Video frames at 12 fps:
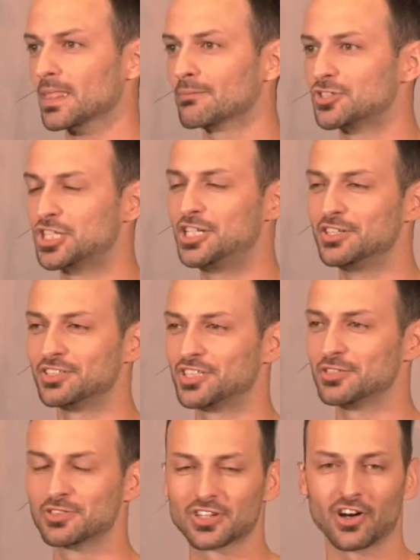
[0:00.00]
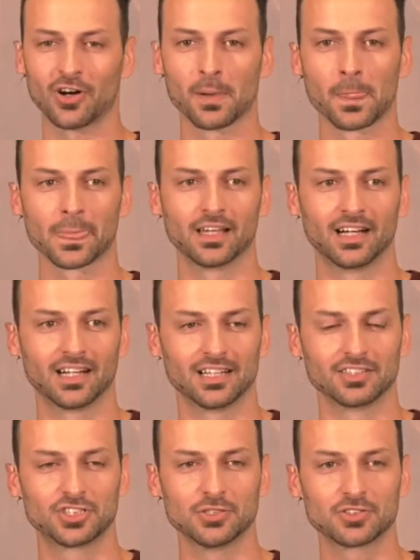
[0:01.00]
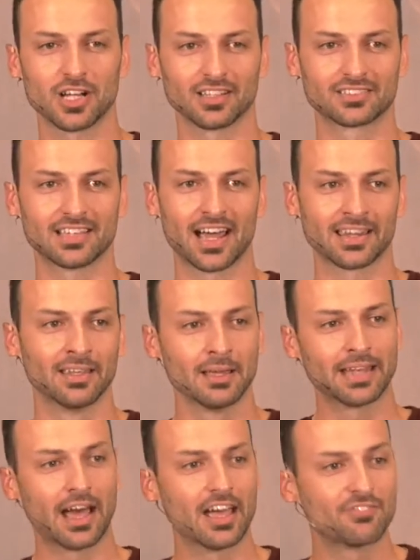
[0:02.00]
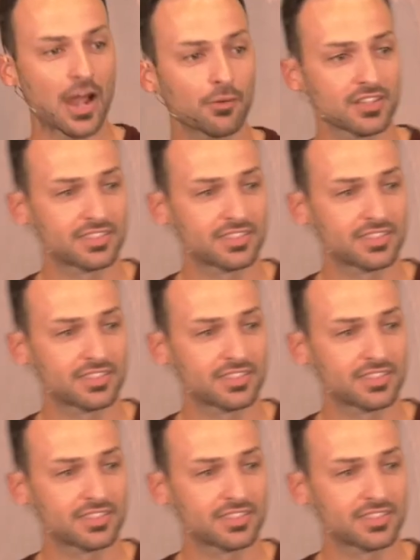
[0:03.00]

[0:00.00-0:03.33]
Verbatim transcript: She was all excited. Now, if I were to